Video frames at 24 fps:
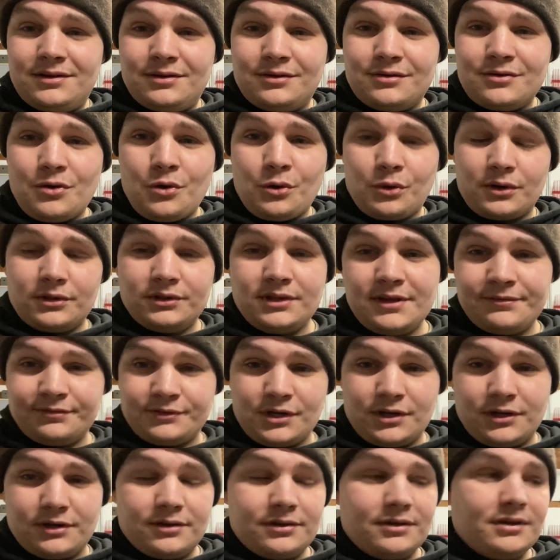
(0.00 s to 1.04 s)
or a
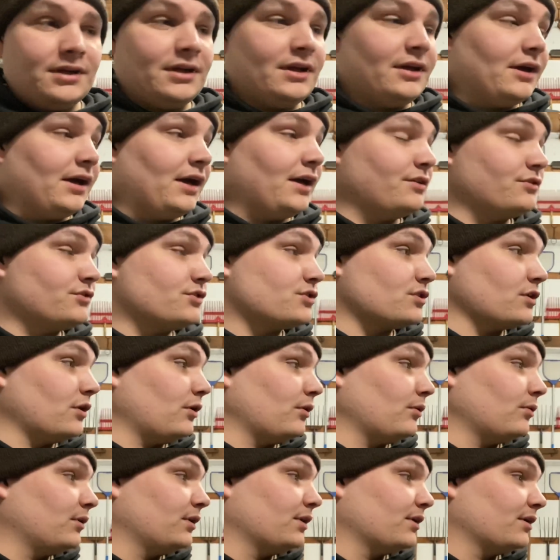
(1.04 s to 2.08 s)
lifter. And
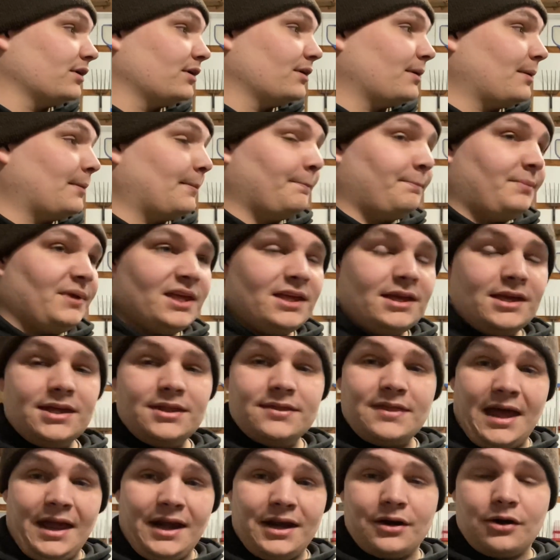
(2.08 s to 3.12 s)
so,
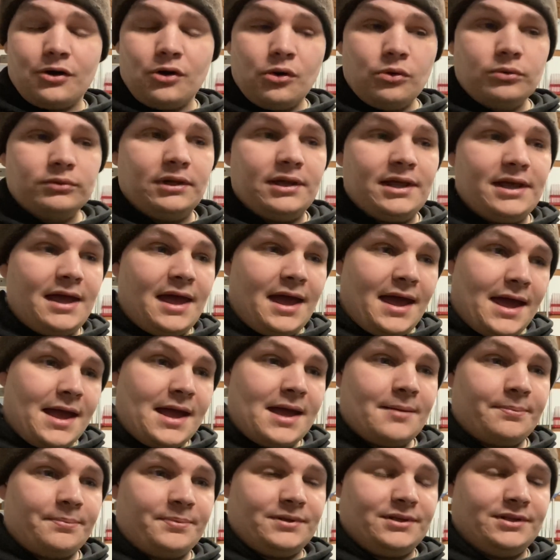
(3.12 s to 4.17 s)
being that it only
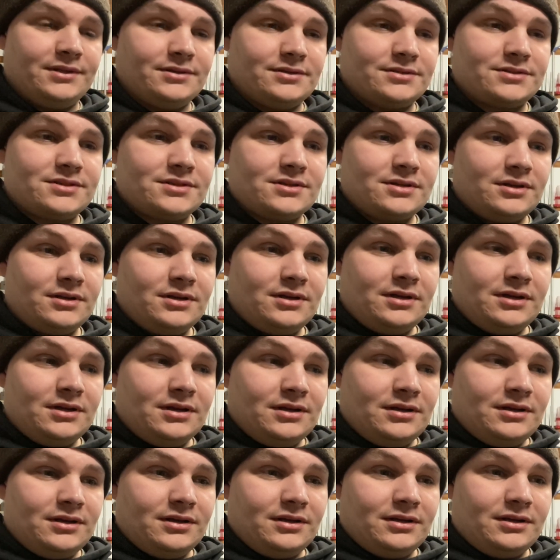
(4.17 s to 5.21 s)
happens,
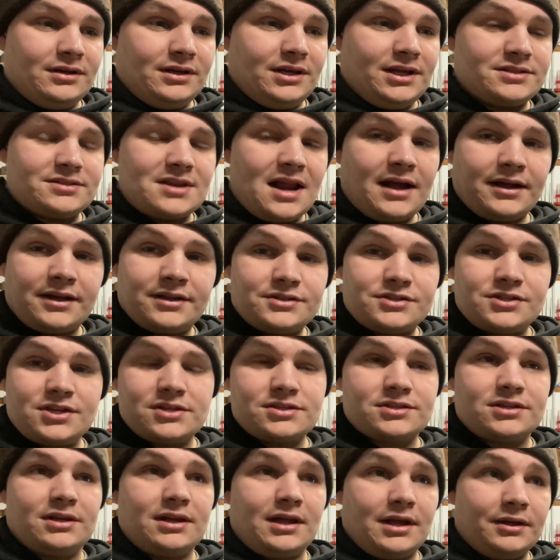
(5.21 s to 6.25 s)
it's not
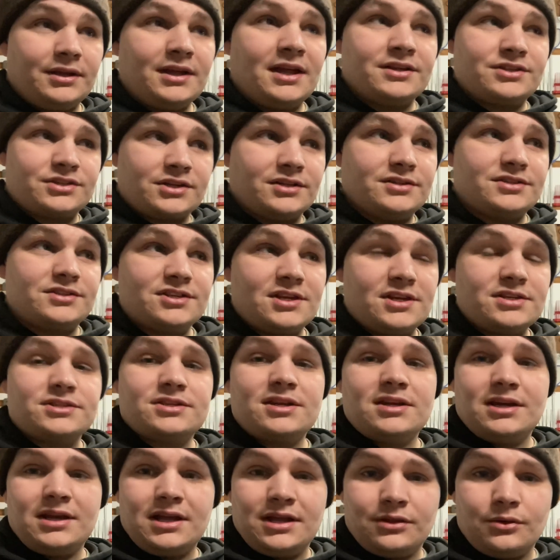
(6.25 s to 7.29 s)
consistent. It's
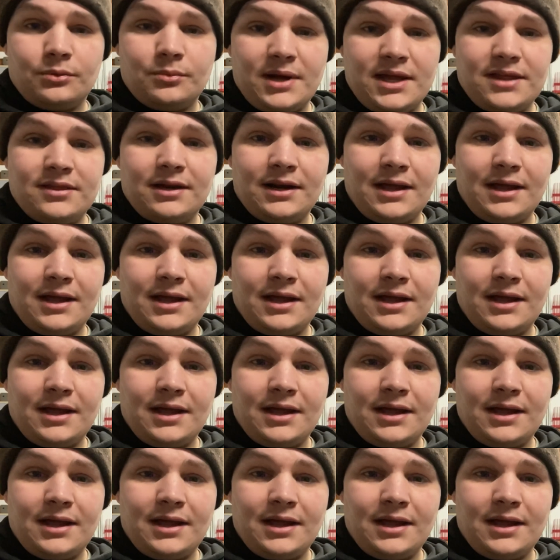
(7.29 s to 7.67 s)
consistent in the way that it